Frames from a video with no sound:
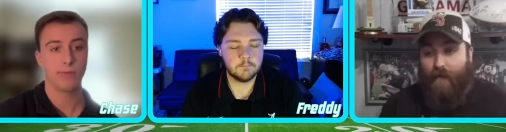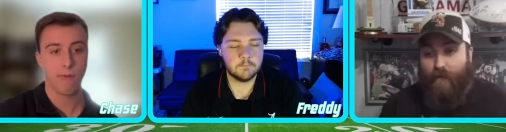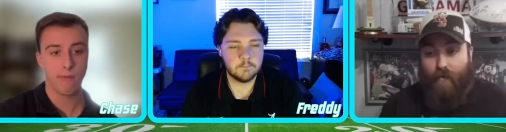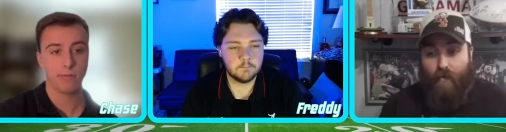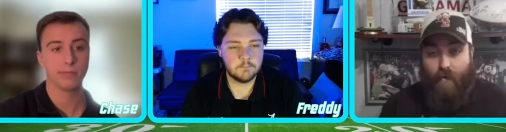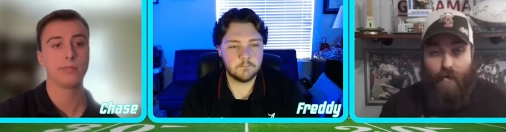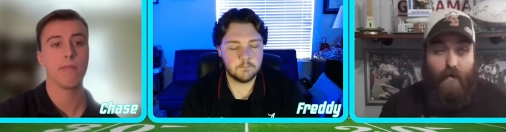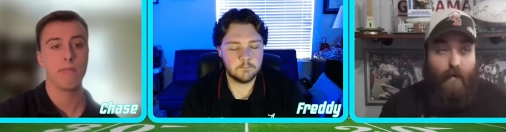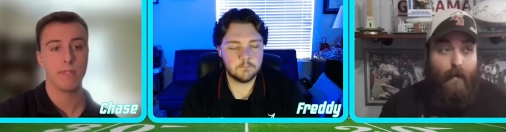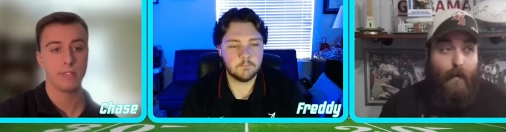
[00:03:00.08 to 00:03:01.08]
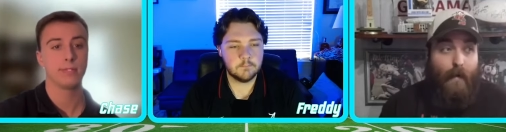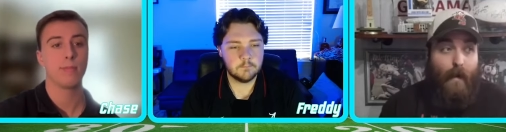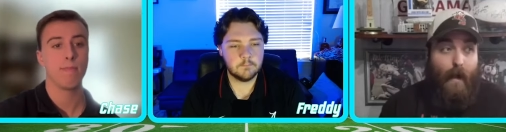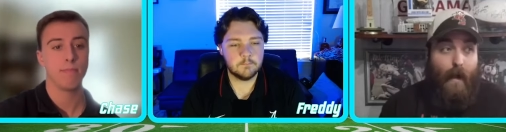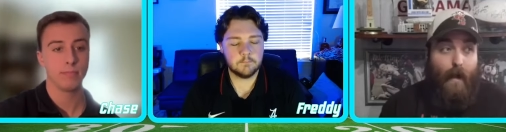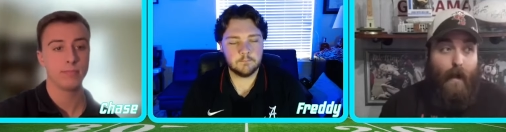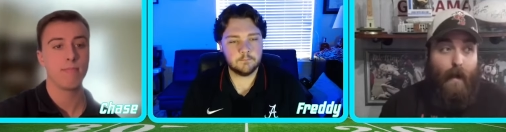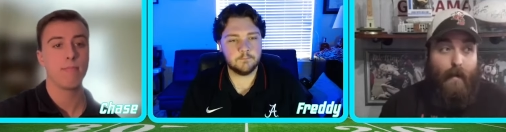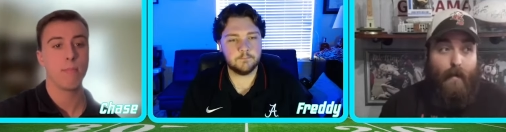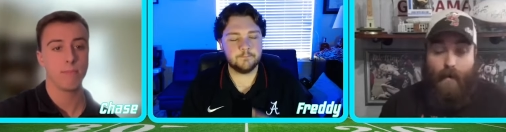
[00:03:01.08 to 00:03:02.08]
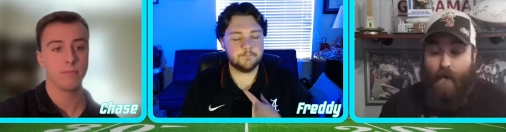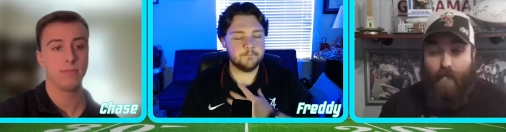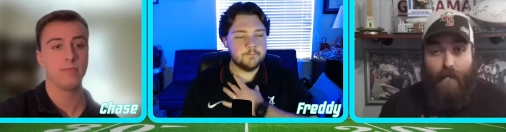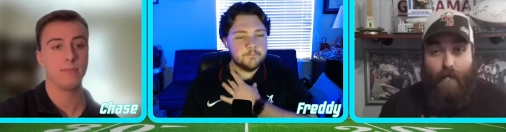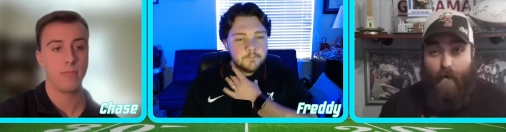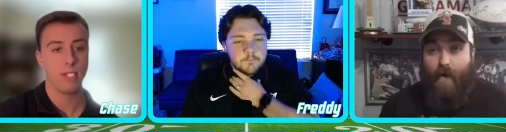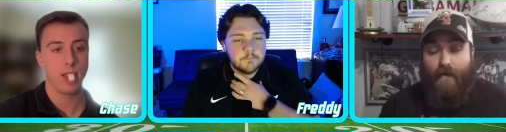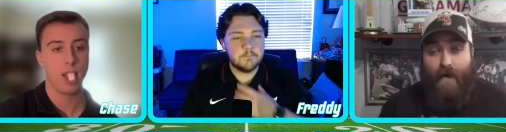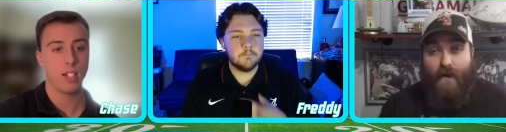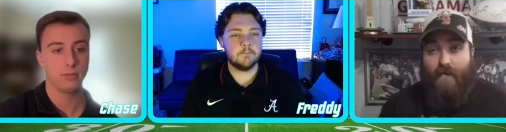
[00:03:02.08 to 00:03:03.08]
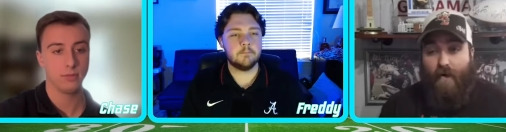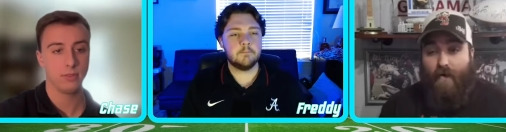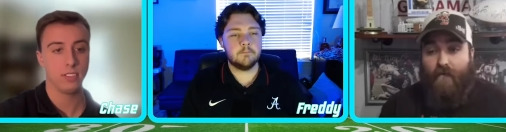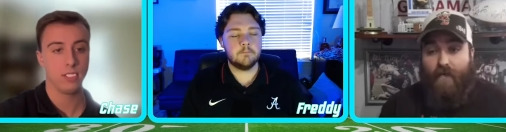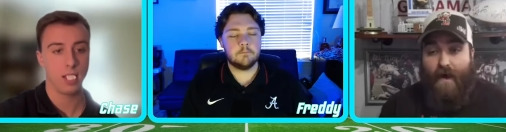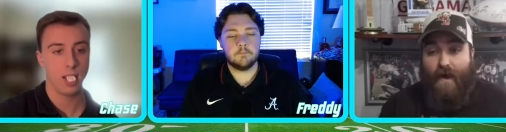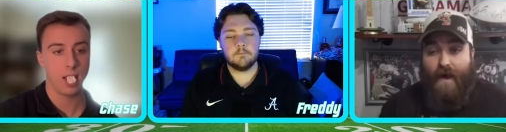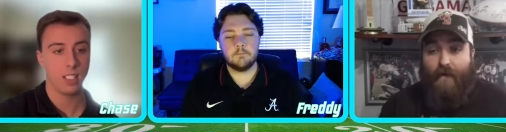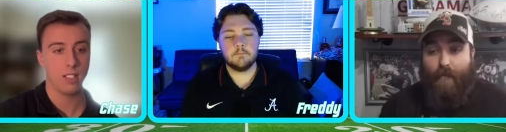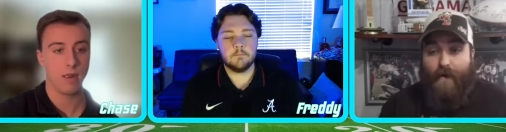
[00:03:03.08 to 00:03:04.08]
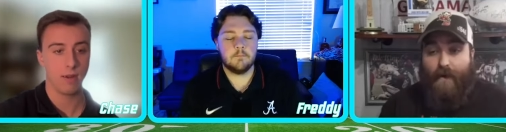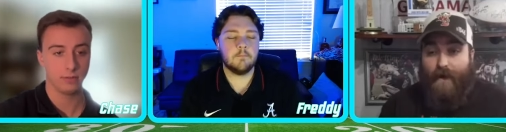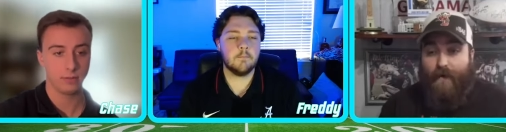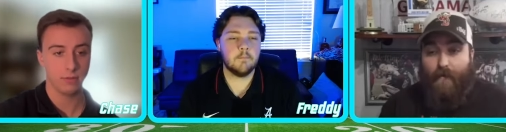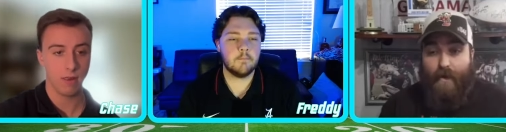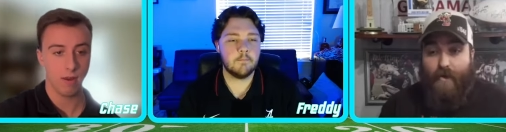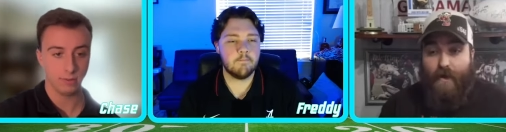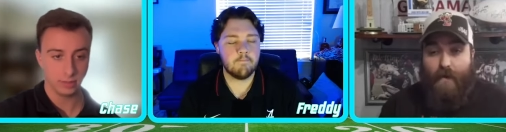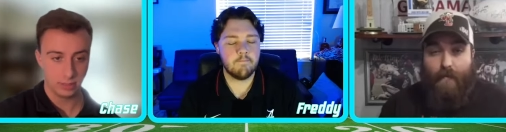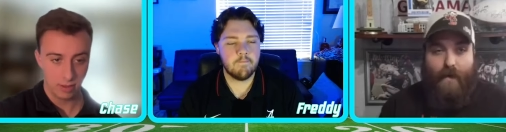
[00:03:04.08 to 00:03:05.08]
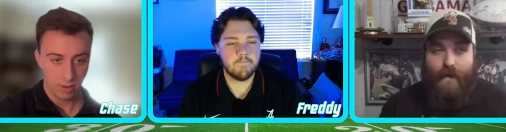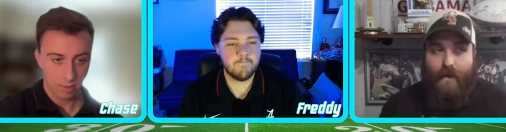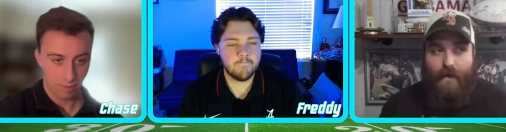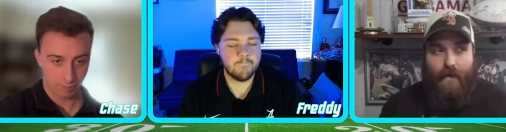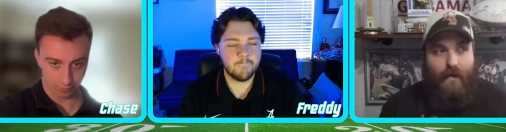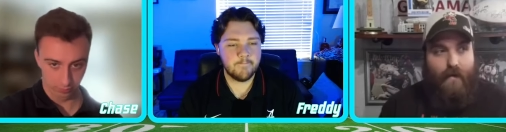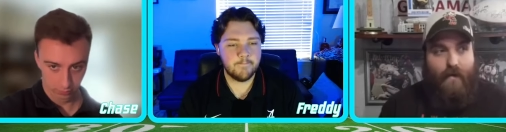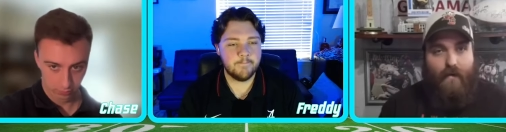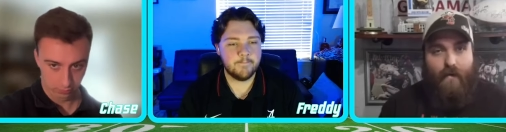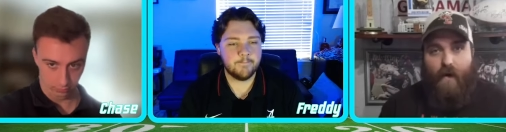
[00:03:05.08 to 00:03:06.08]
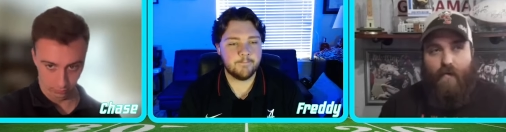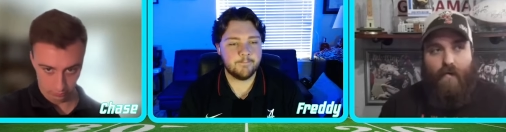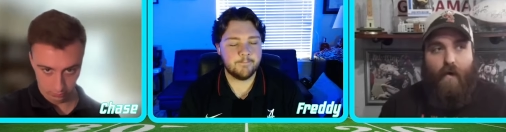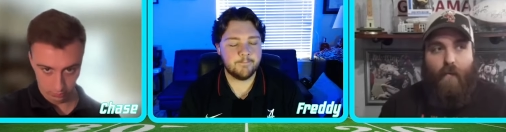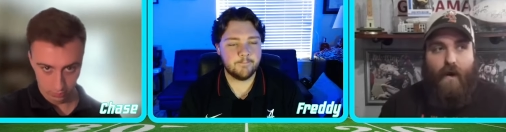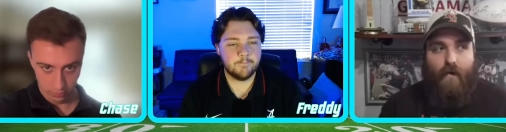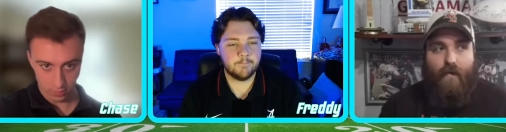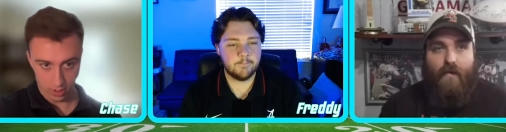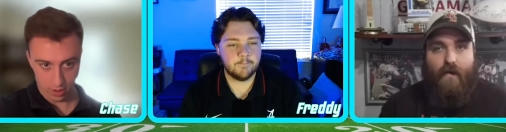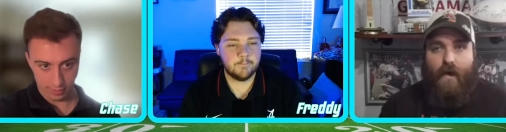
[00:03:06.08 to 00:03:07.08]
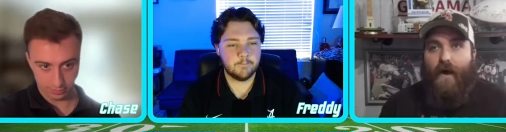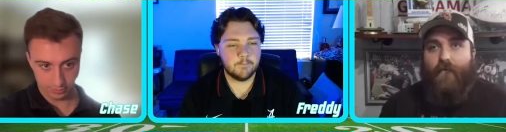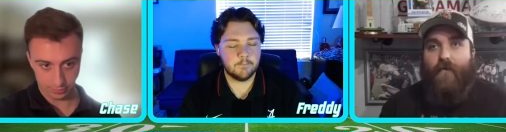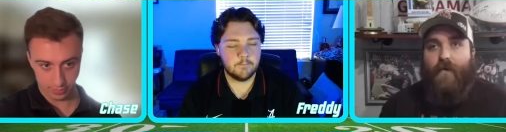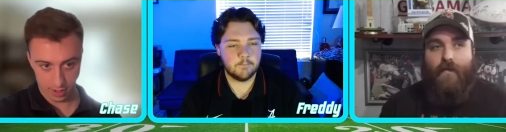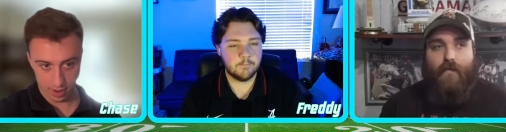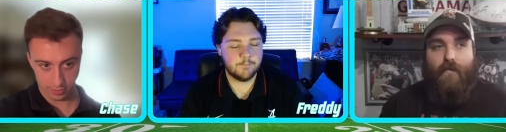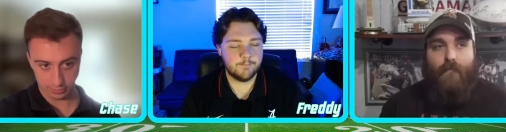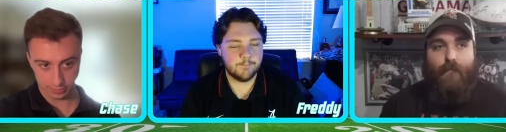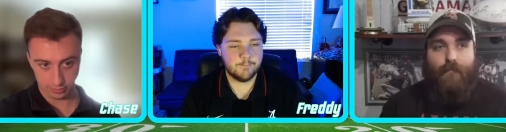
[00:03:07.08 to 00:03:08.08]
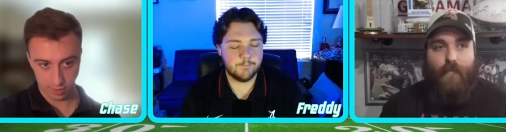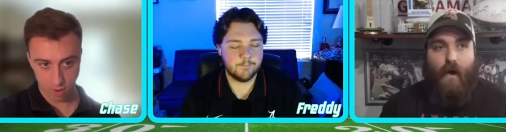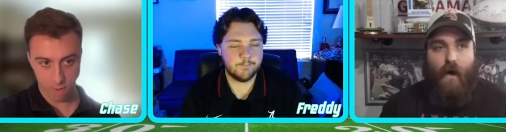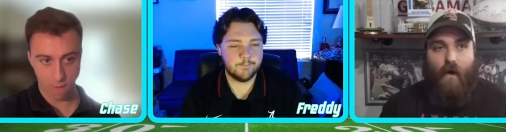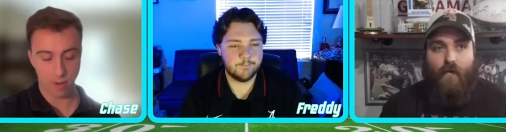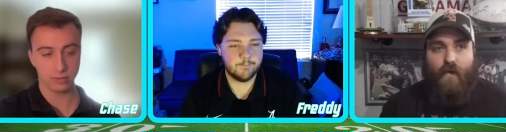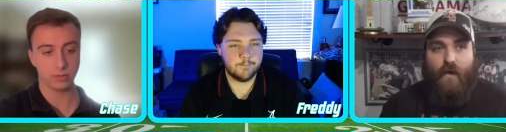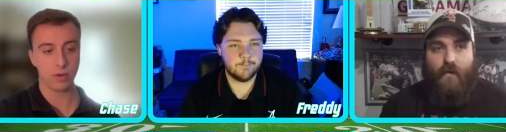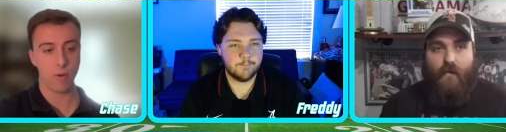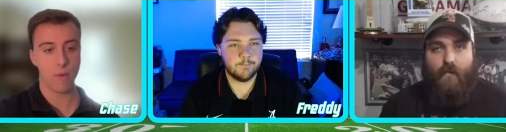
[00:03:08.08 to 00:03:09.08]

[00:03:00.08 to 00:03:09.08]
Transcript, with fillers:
Speaker 1: or Georgia. Uh, don't get me wrong, he's got to turn the tide around again on Michigan, but there's no one else in the conference other than